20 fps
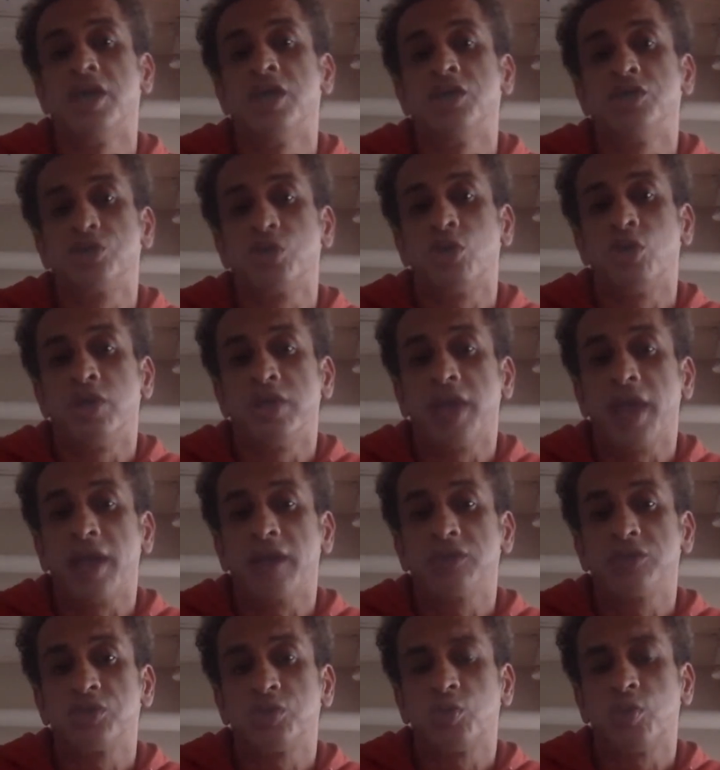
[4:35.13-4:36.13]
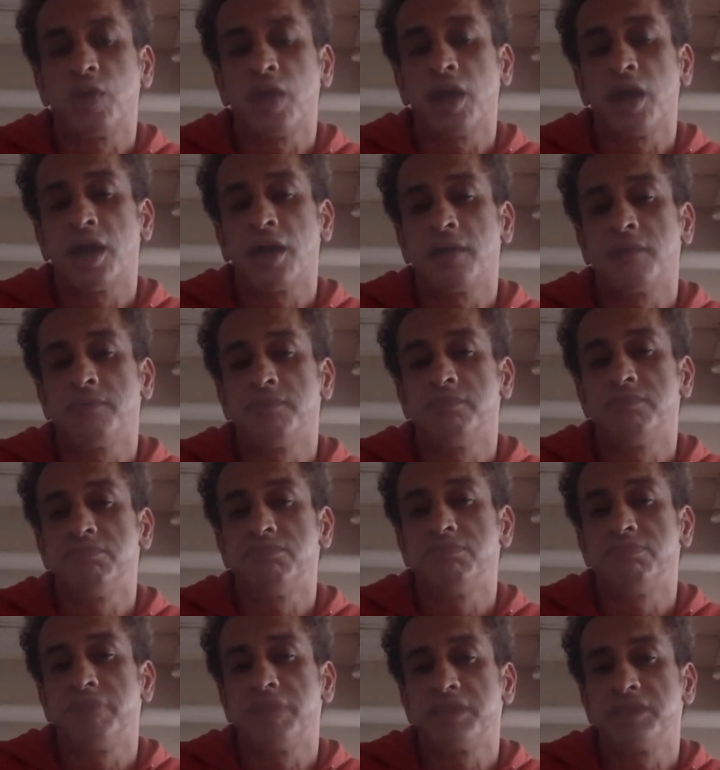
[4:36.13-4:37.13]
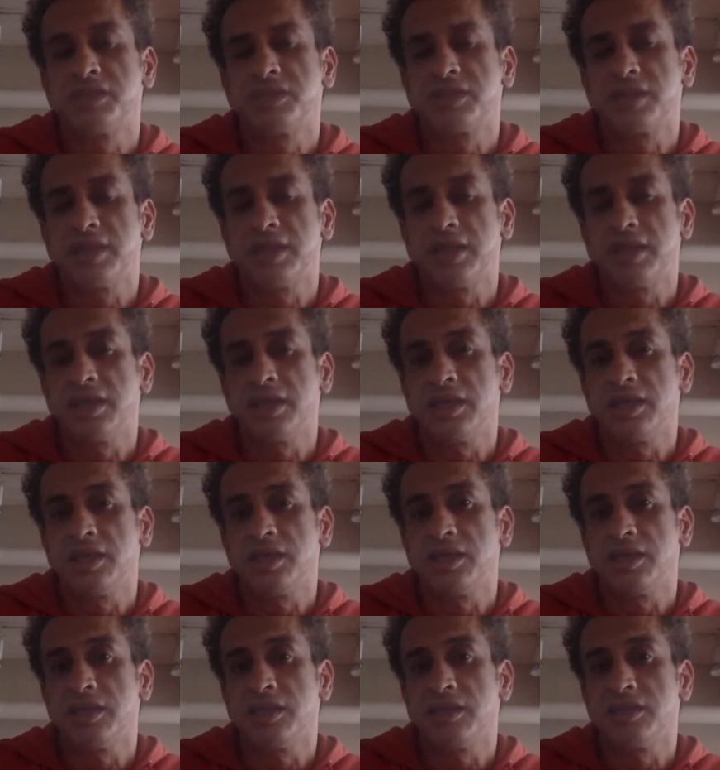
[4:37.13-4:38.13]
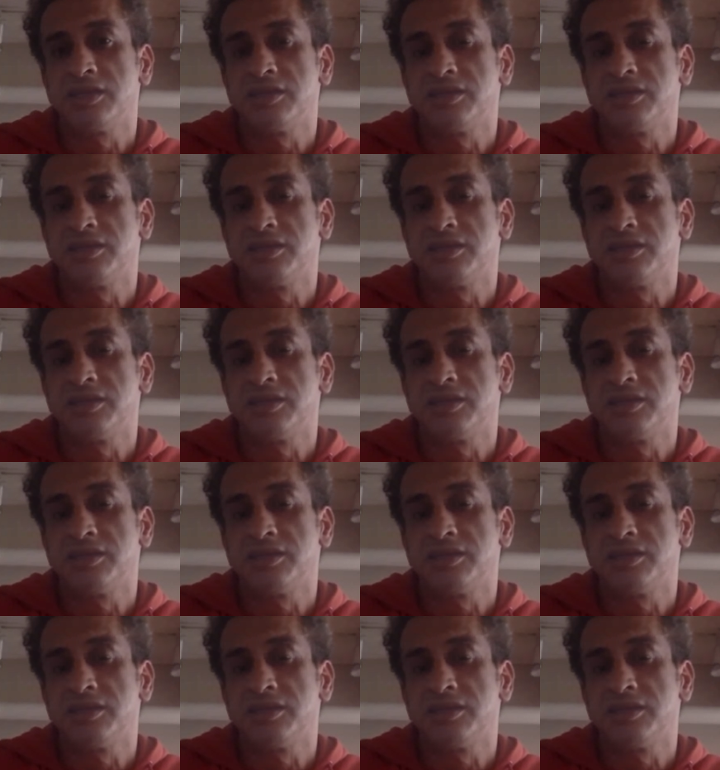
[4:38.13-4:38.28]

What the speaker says: So basically